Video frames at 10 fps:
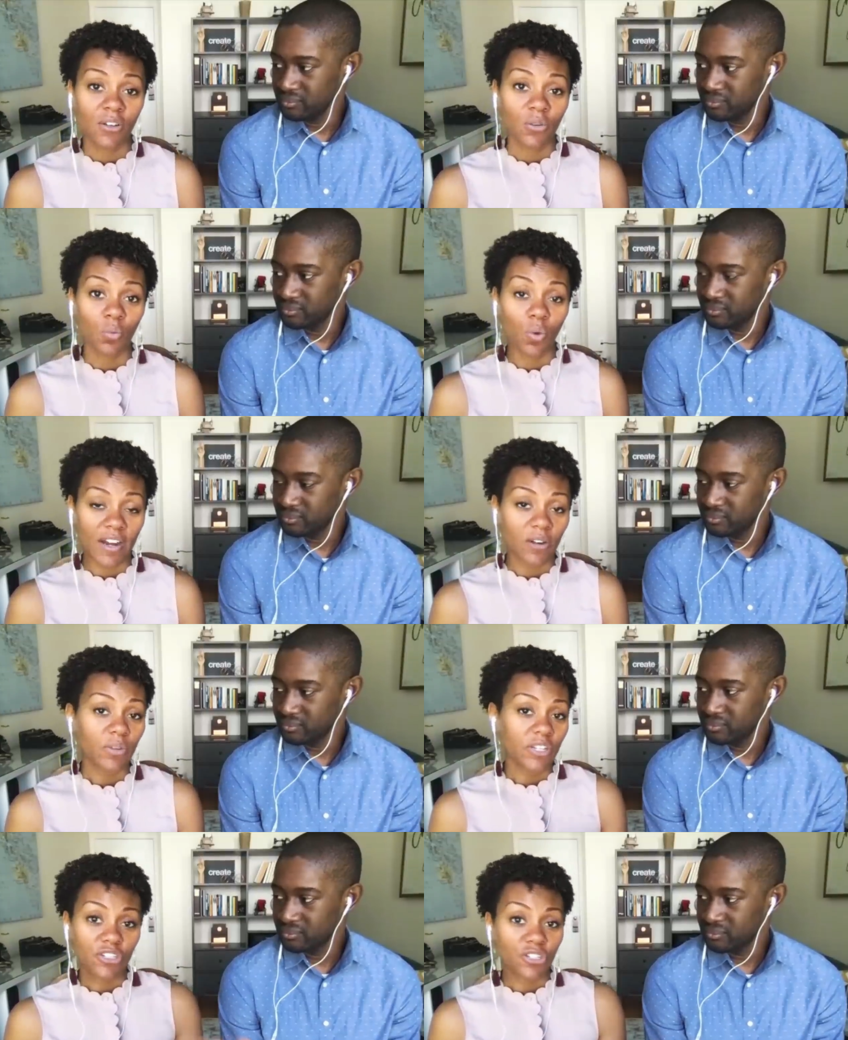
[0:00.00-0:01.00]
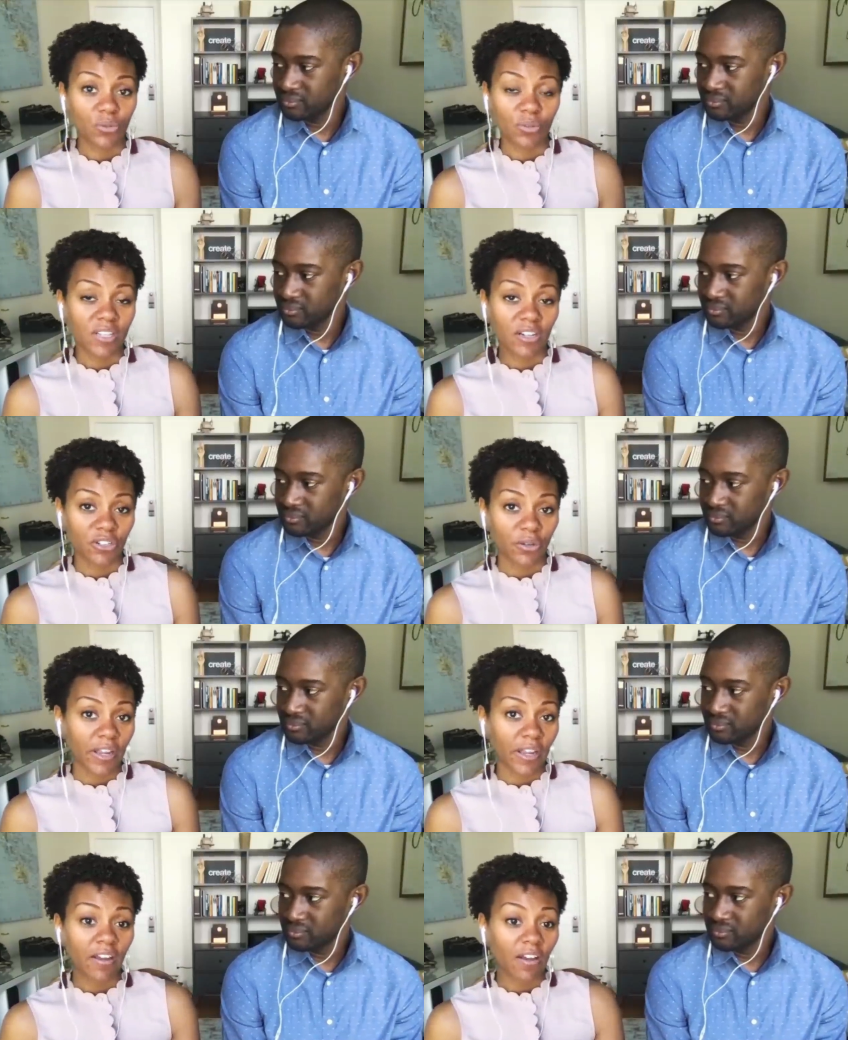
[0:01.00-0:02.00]
Speaker 1: why don't we just do what they're
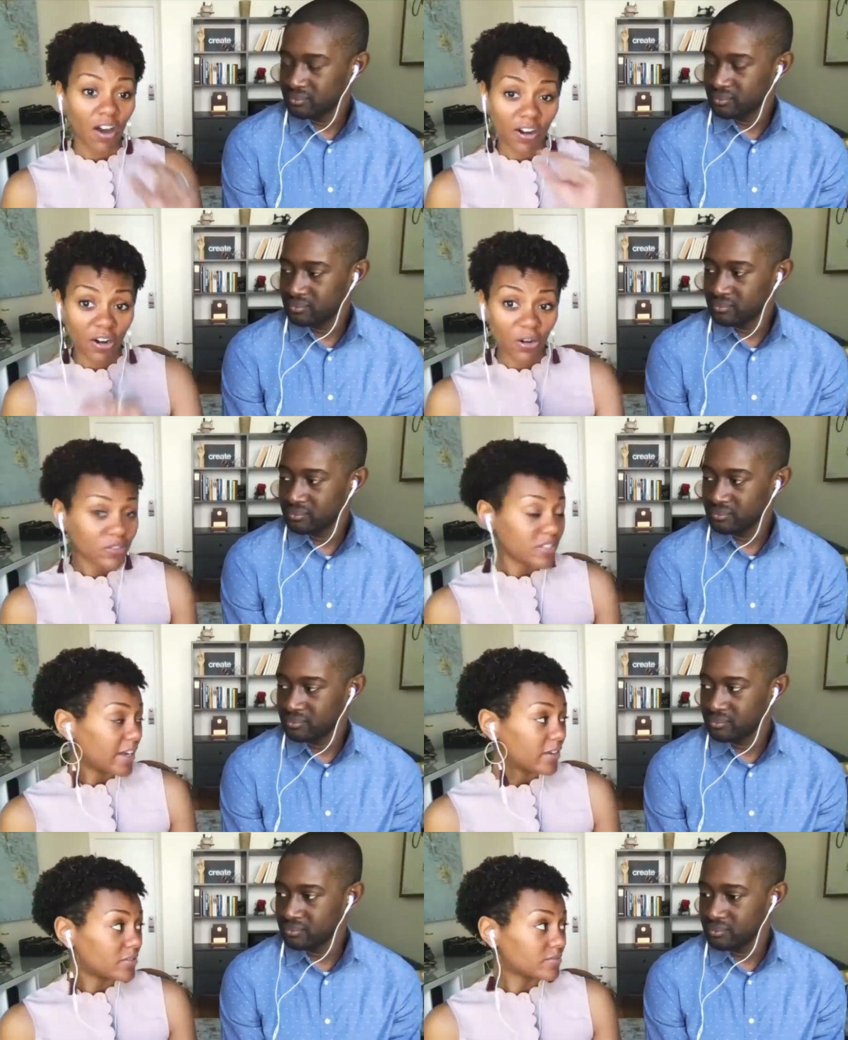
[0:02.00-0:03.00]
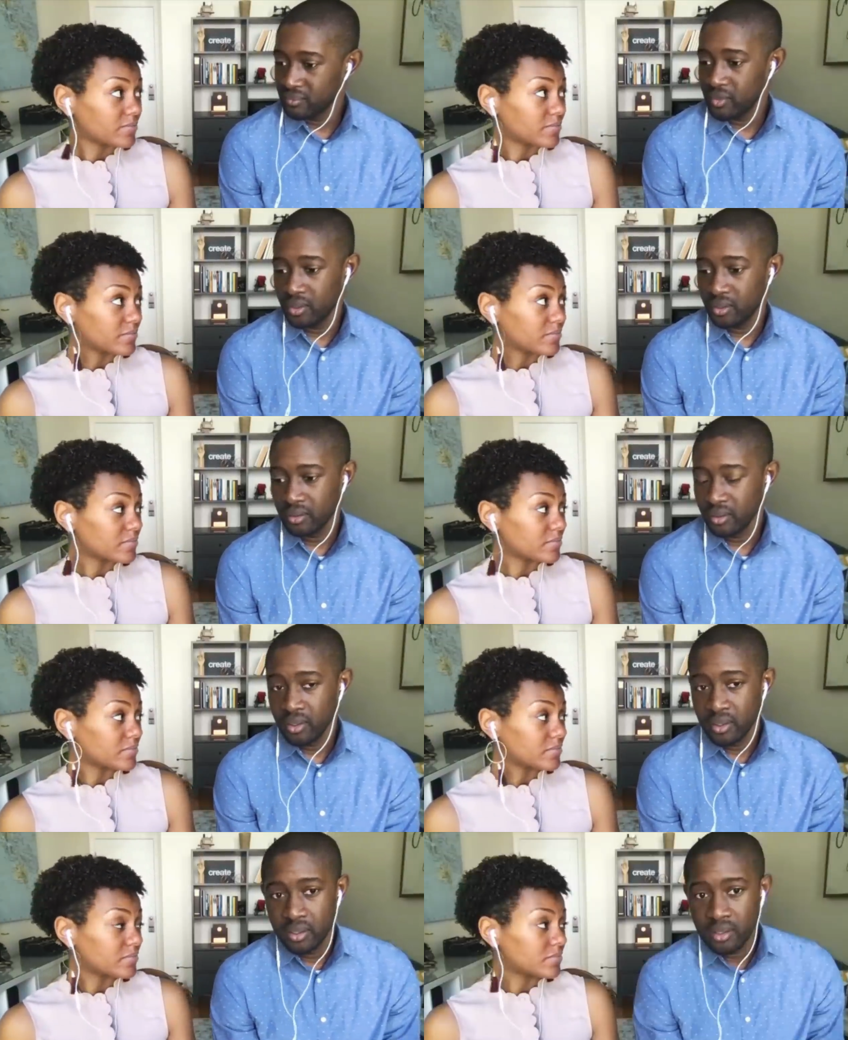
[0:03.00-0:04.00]
doing on our own scale
Speaker 2: yeah
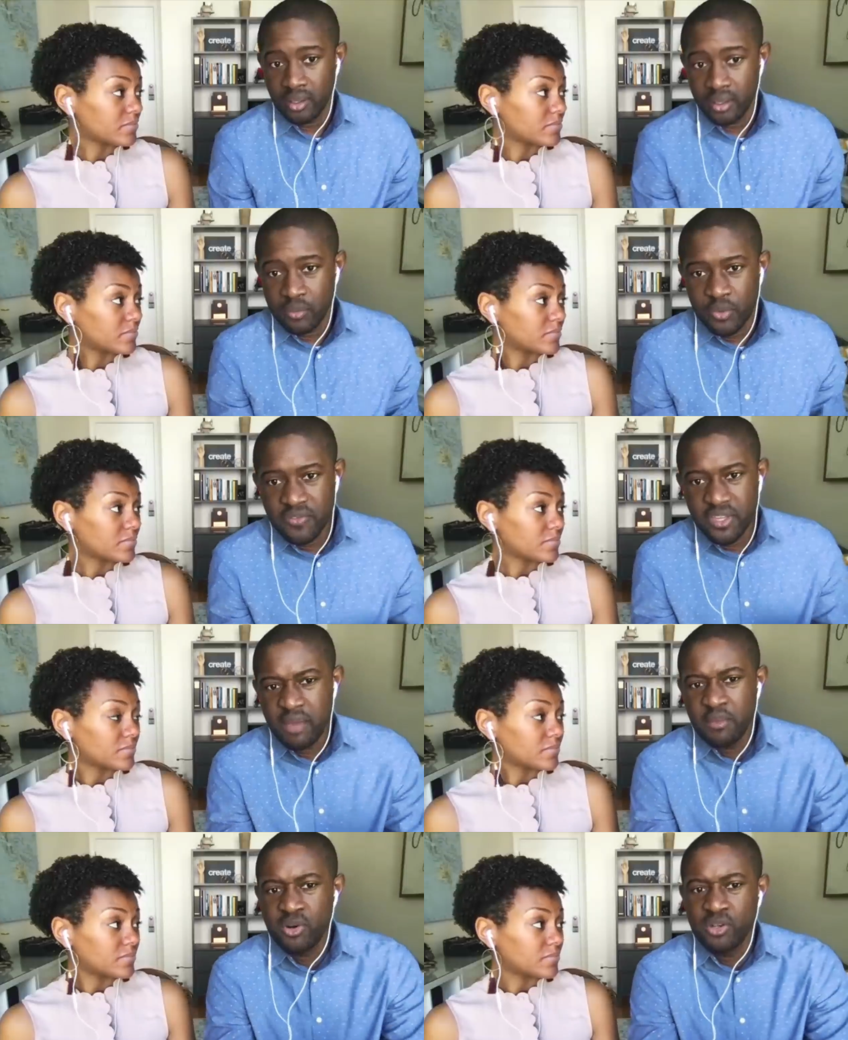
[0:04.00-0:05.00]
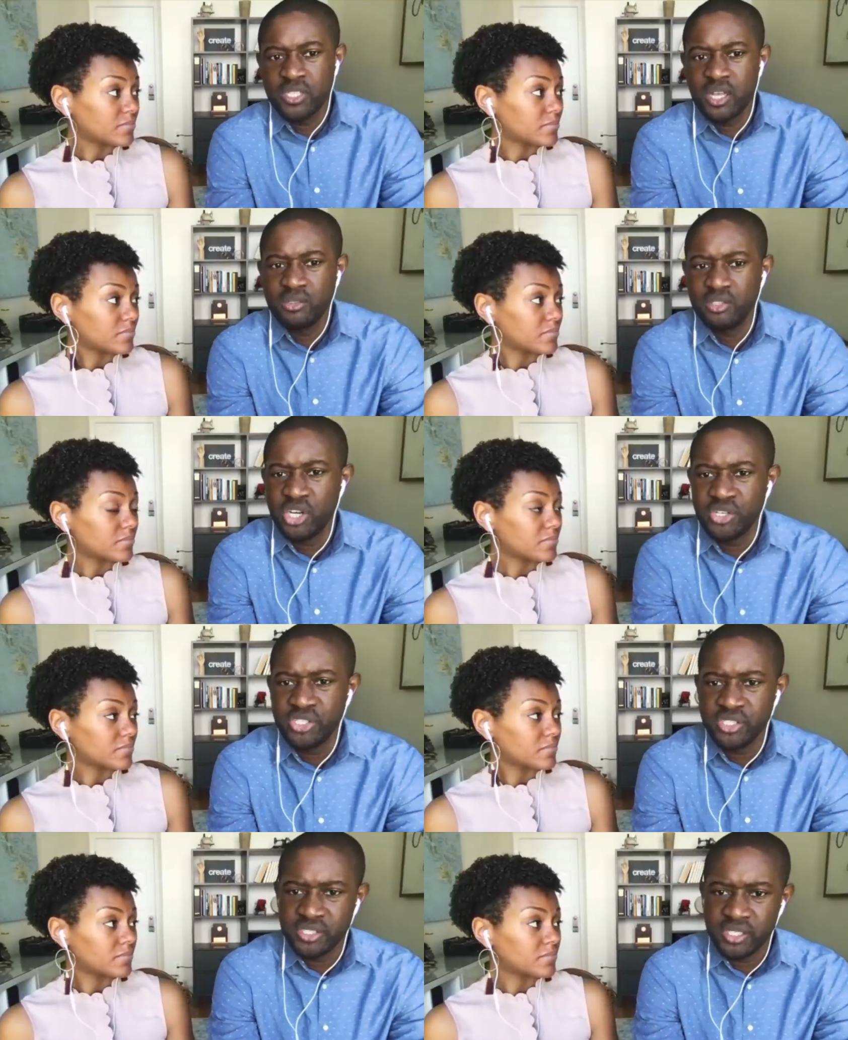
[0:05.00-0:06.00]
and we even came across how
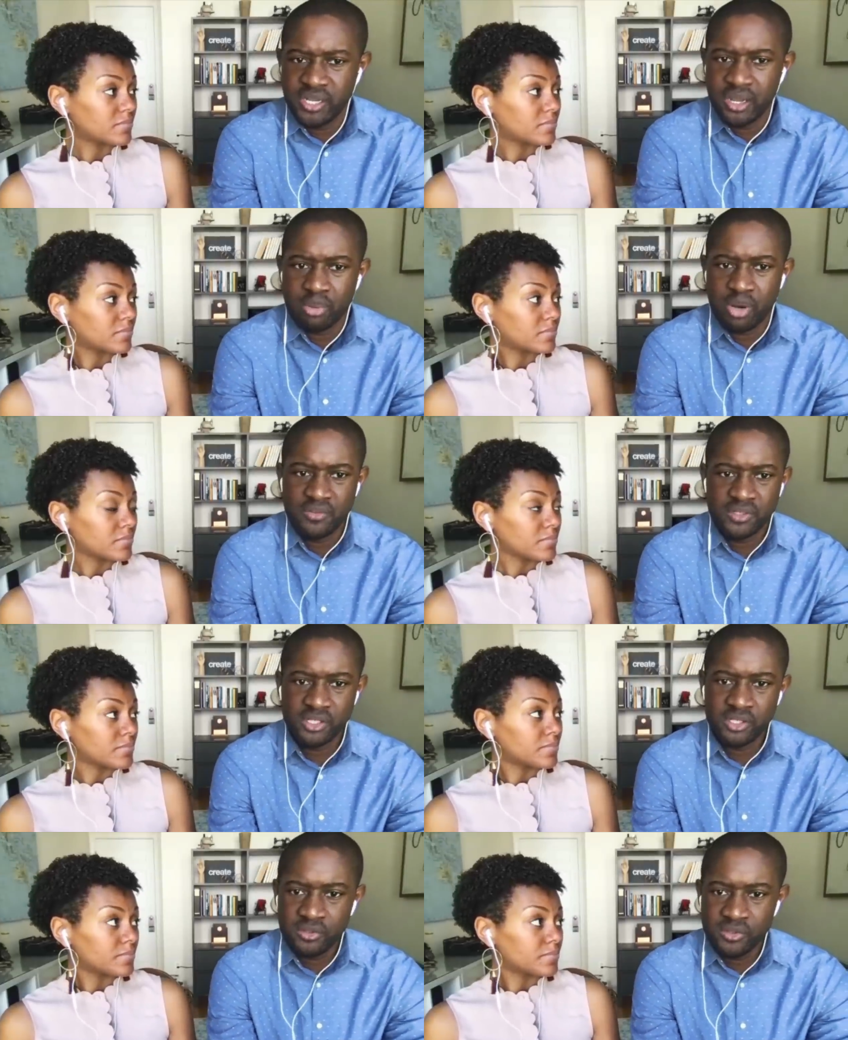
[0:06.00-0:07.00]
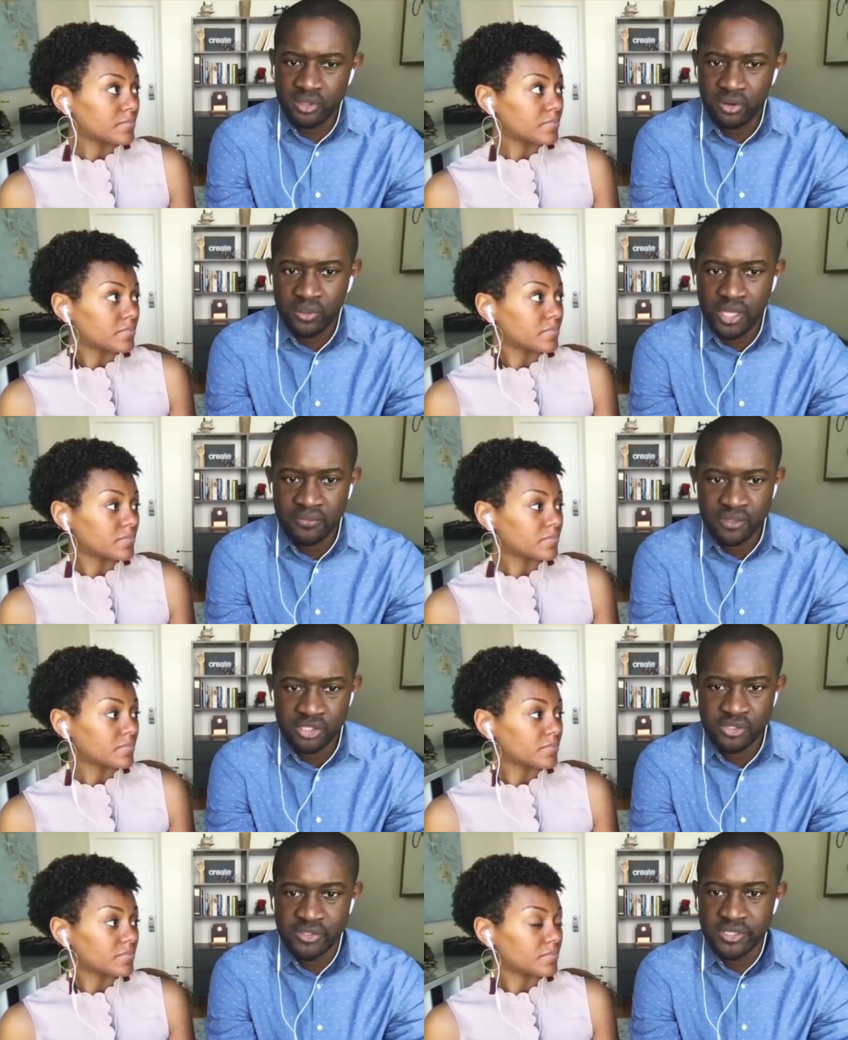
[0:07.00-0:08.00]
churches and nonprofits are using whole life
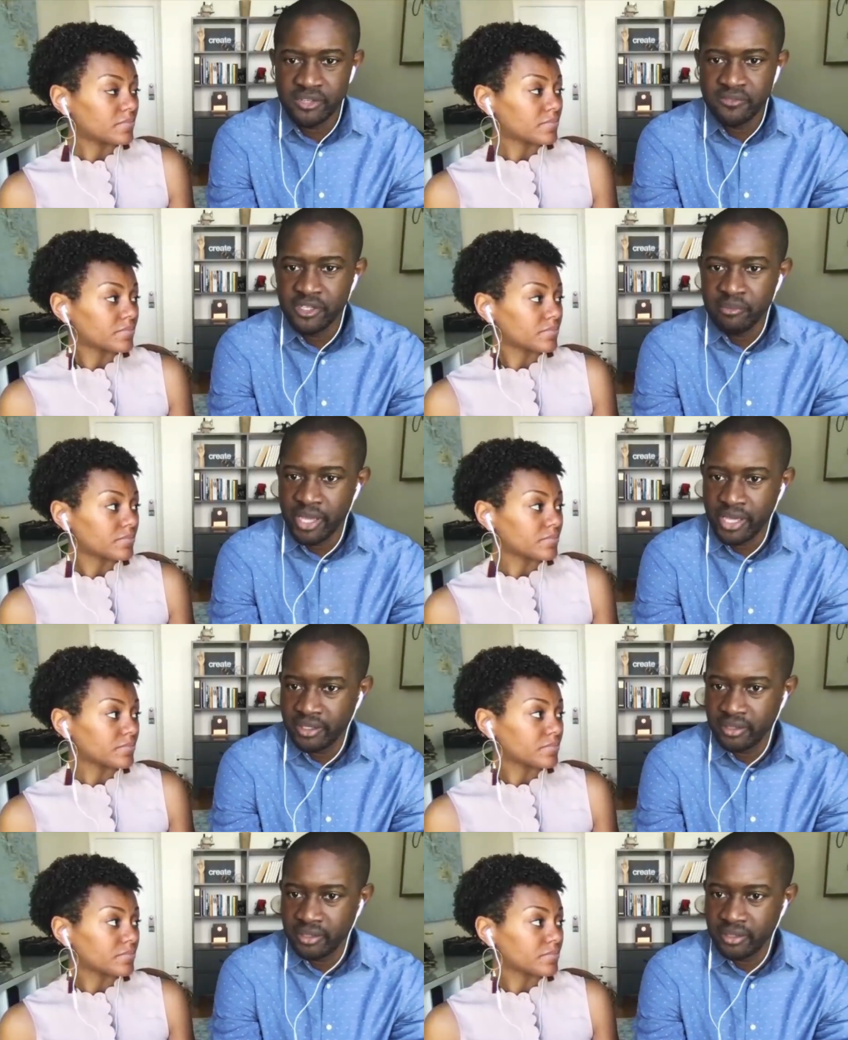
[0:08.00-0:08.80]
insurance and infinite banking.